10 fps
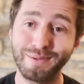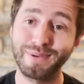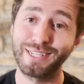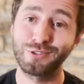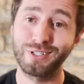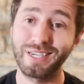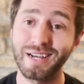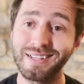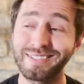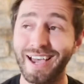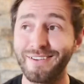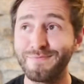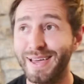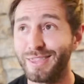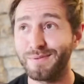Bird Street Yarns. I've
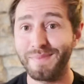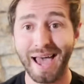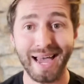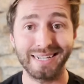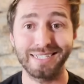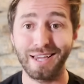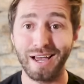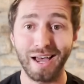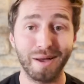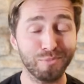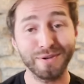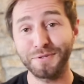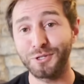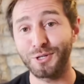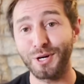met them at
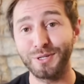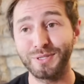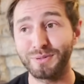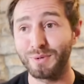previous shows.